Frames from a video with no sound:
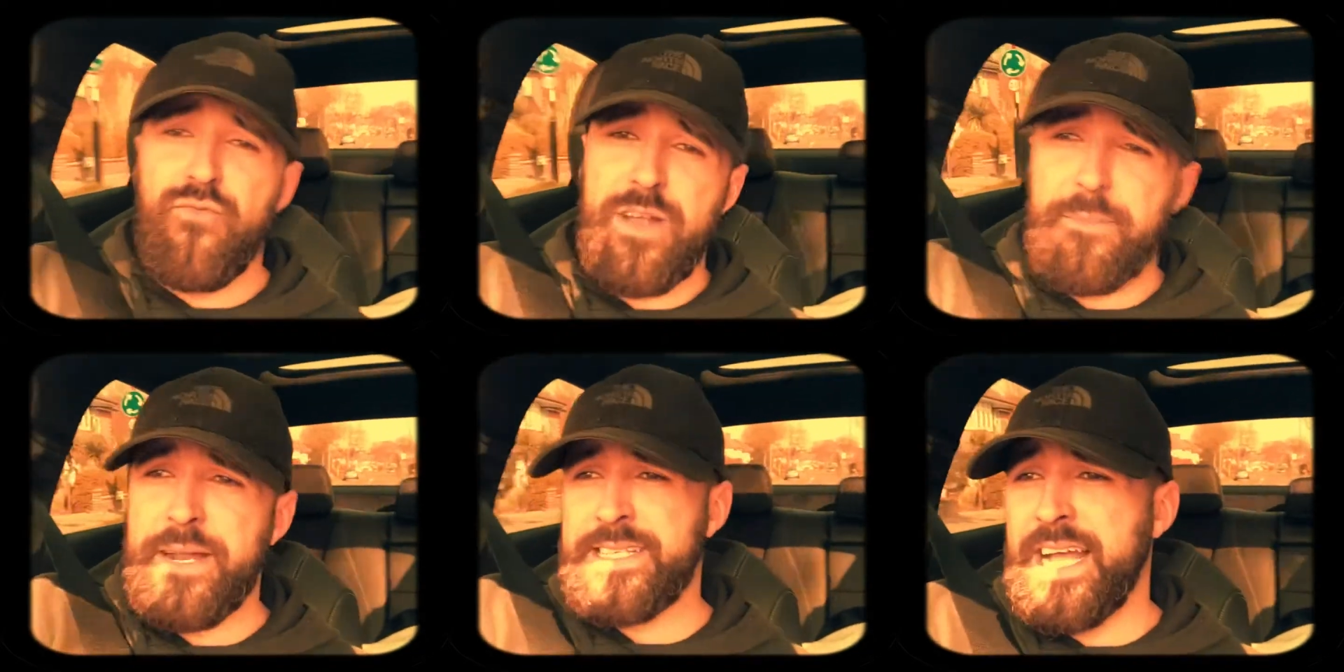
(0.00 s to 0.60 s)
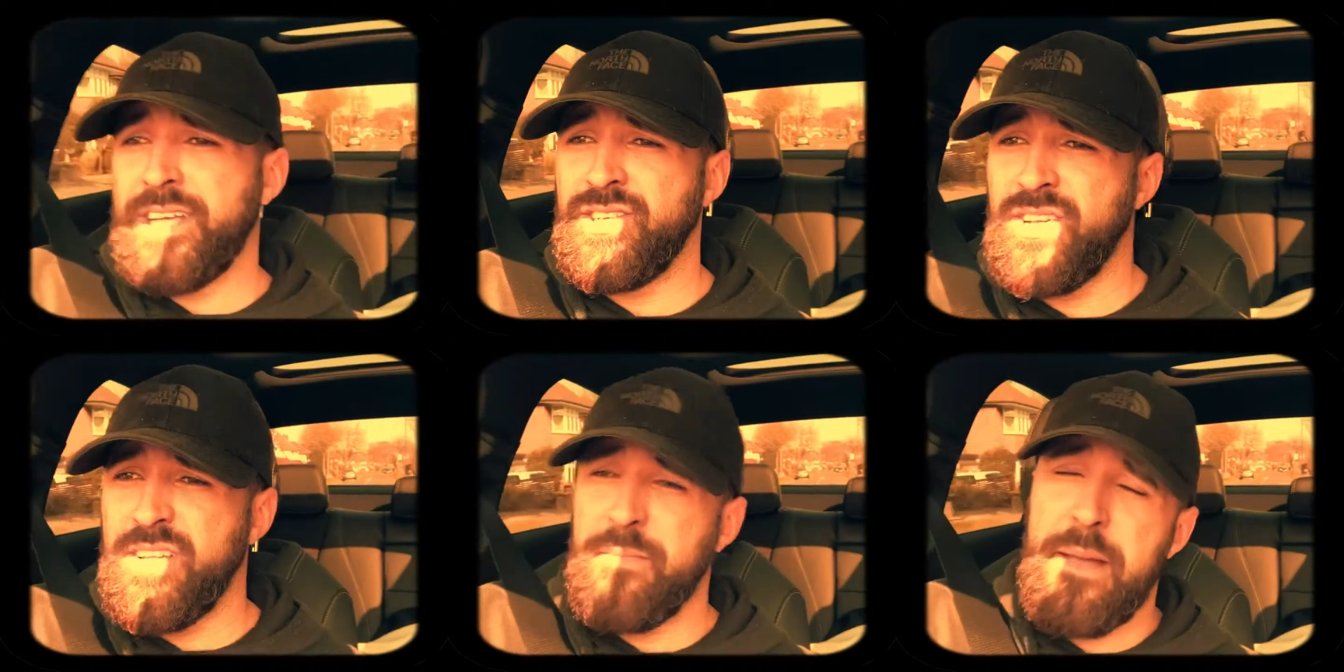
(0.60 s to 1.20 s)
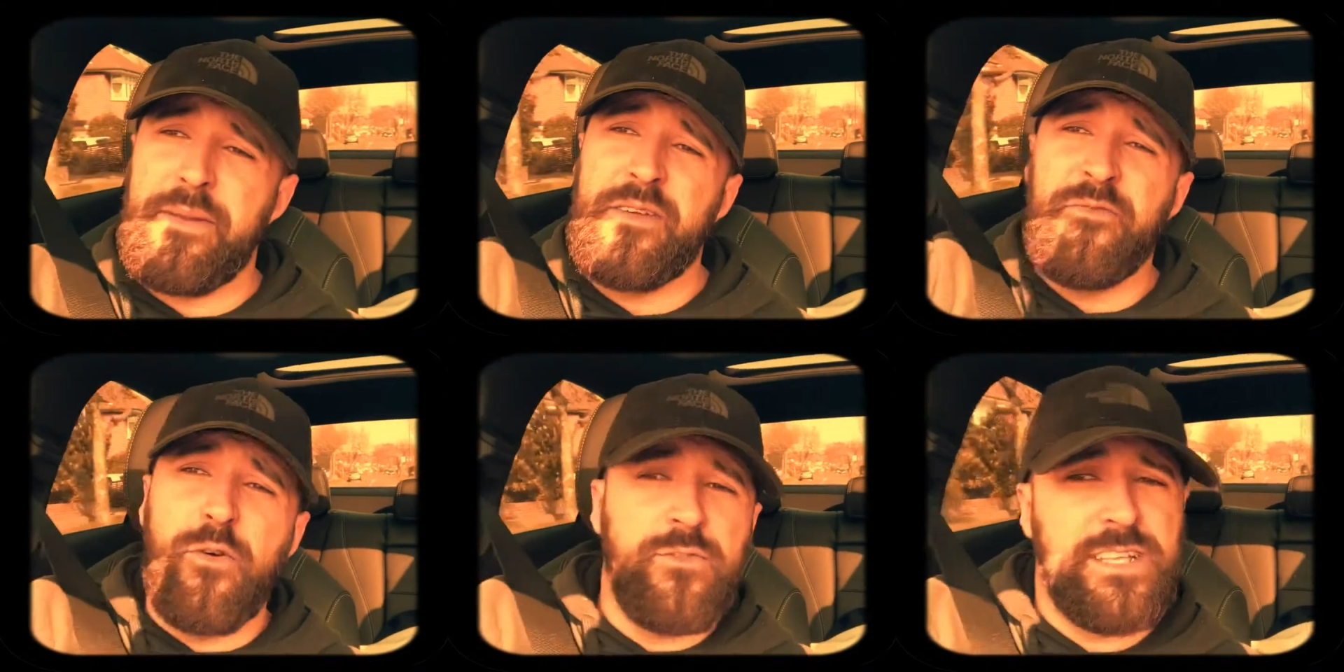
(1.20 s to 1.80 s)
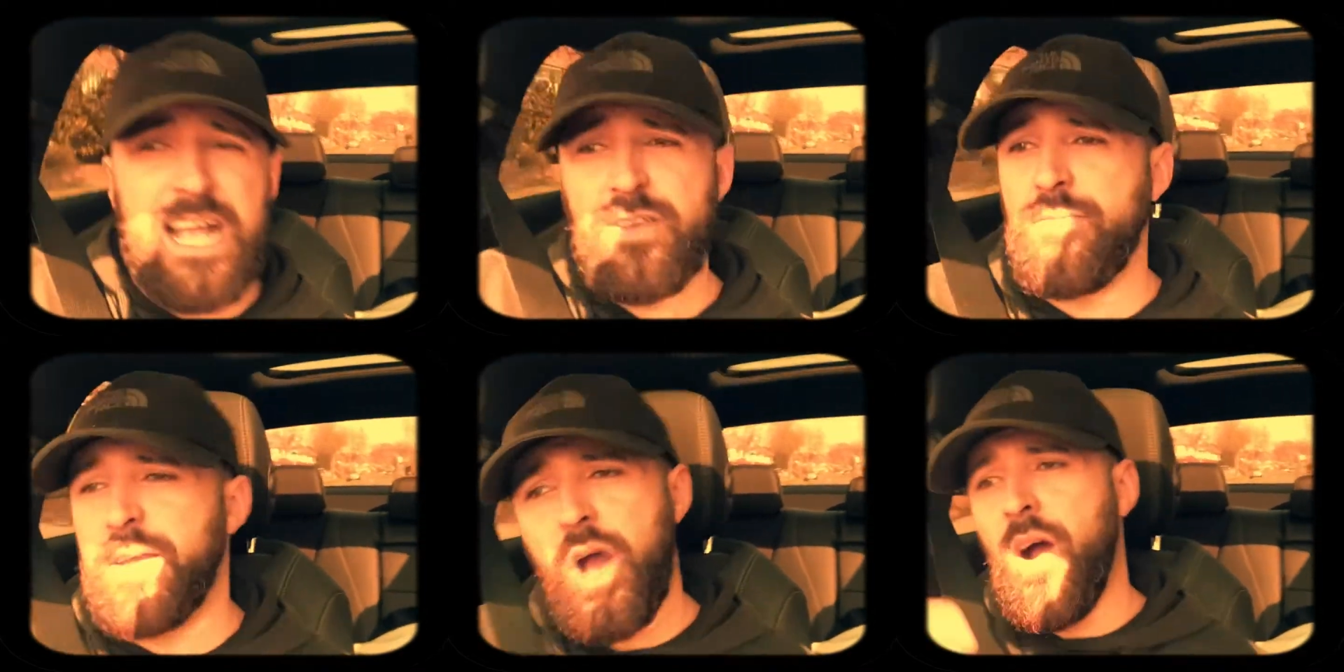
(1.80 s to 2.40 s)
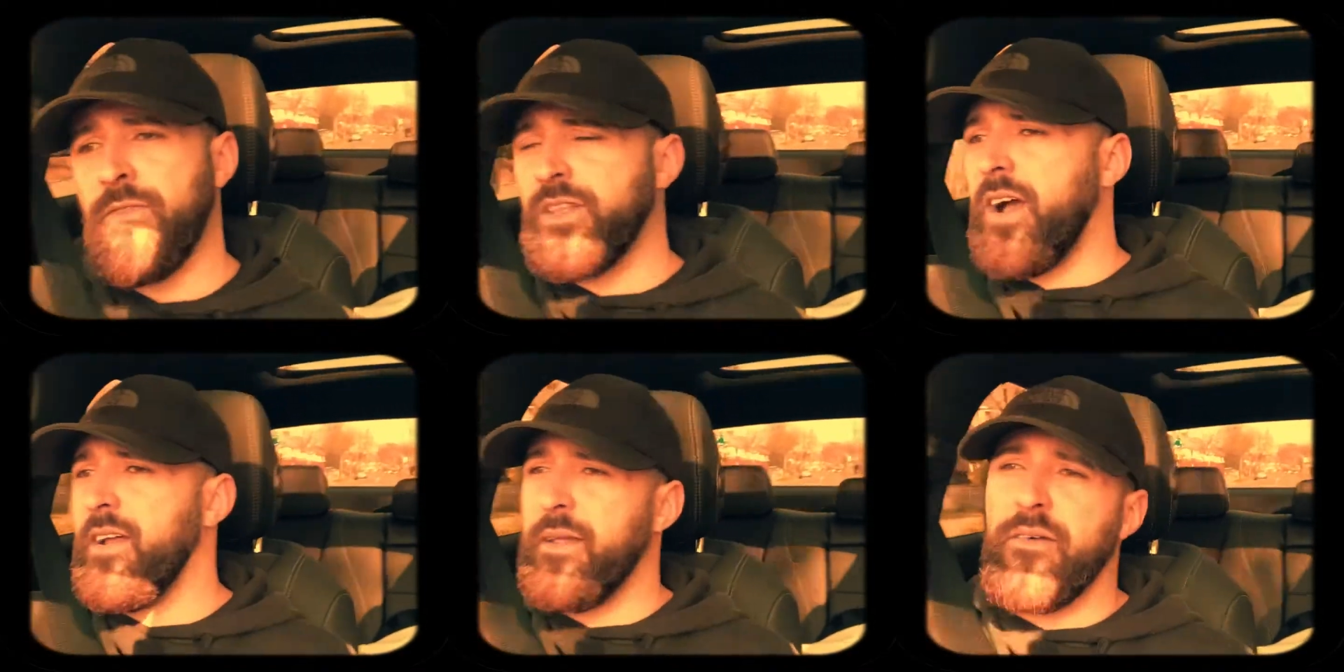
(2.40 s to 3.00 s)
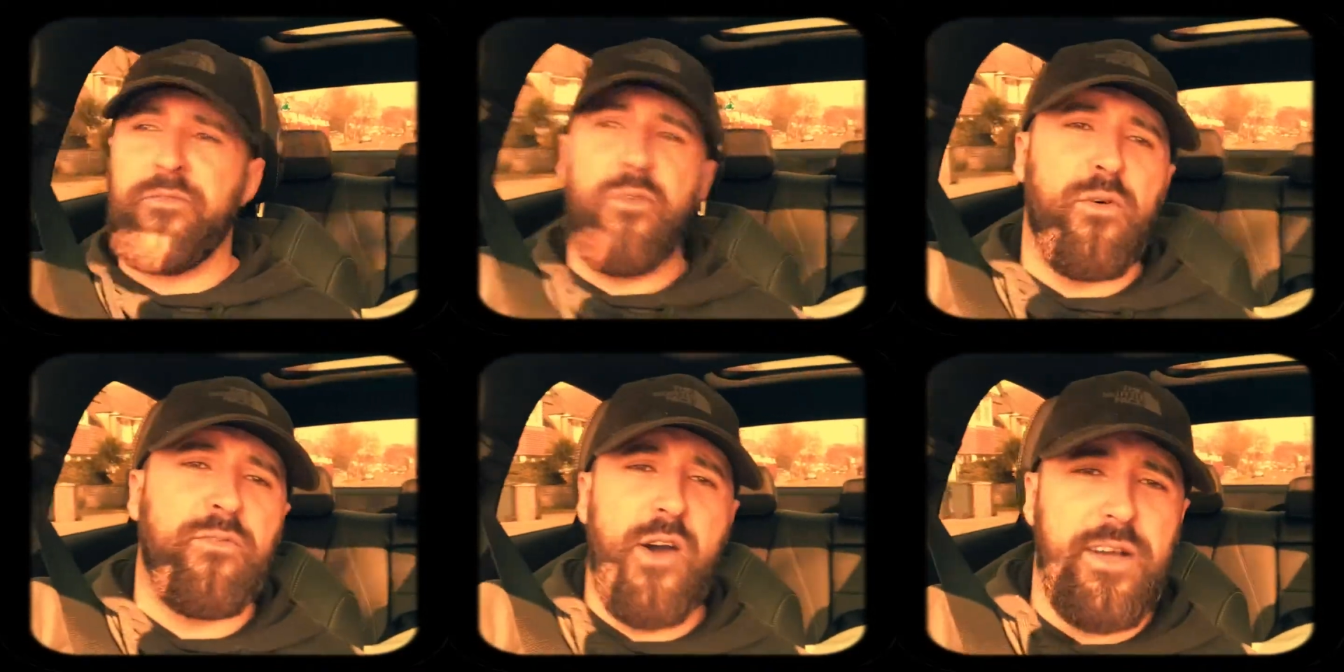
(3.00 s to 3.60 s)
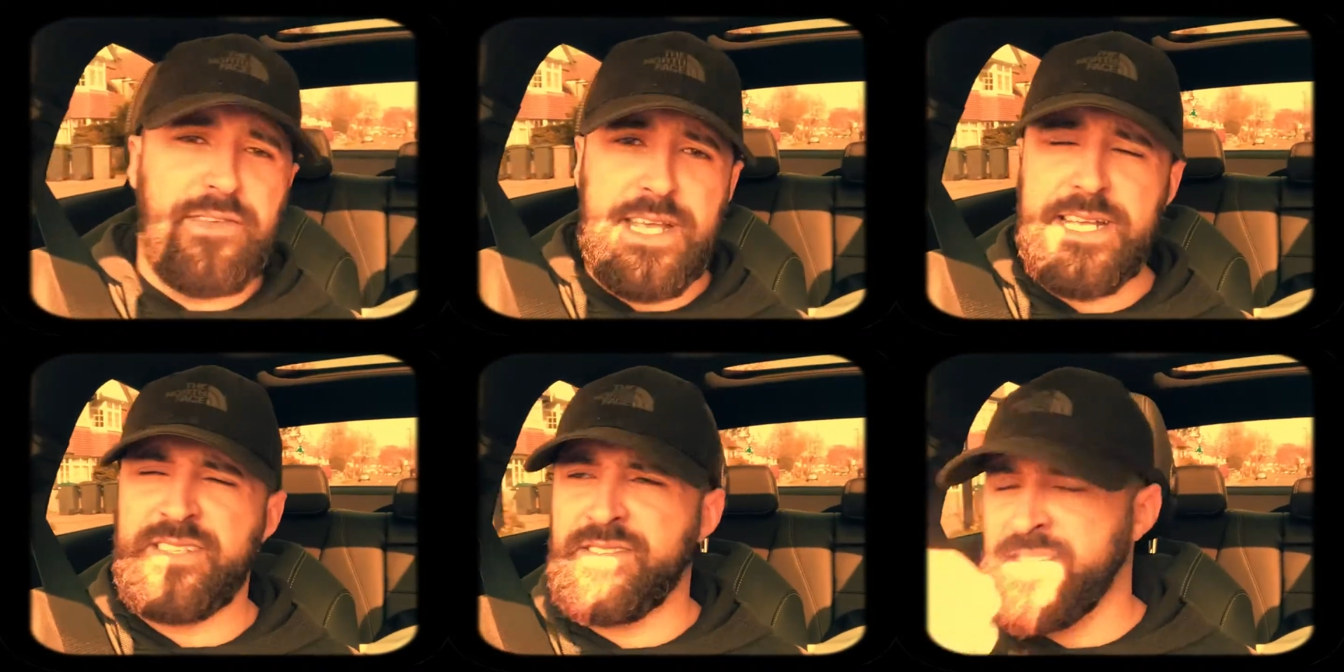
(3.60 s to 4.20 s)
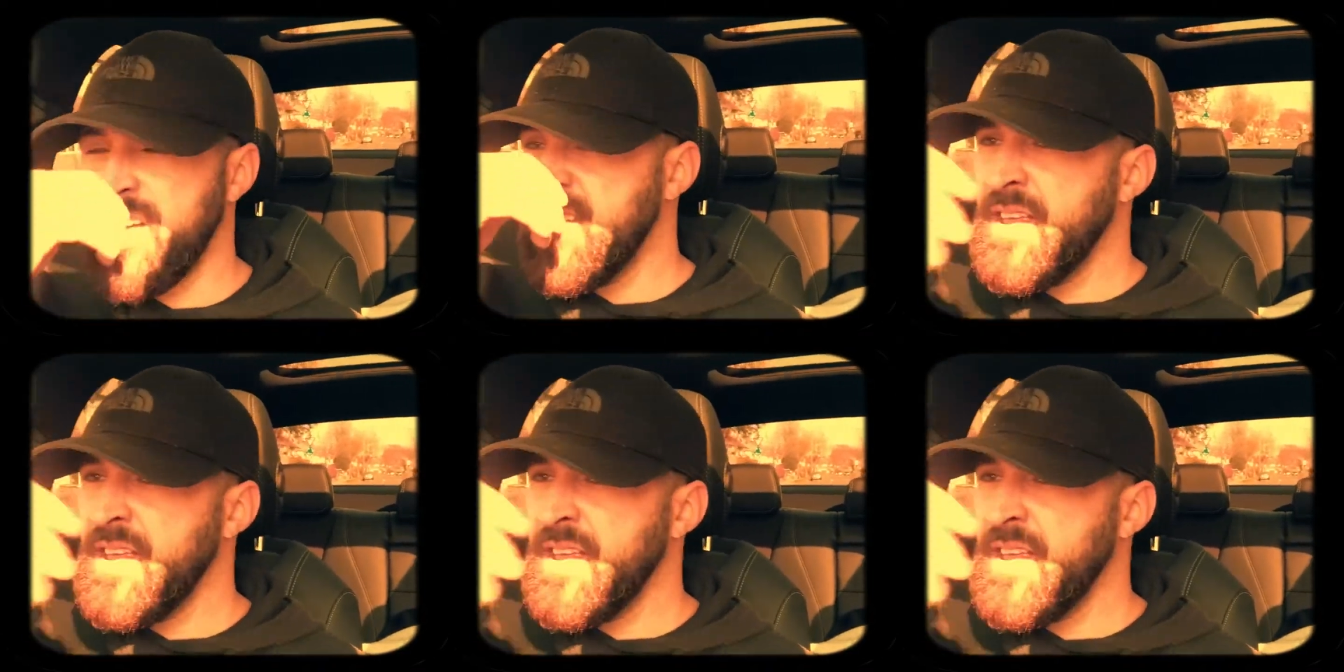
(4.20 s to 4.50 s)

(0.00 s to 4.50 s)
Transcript: rehabilitation, and maybe the fourth stage will be after in like four or five years and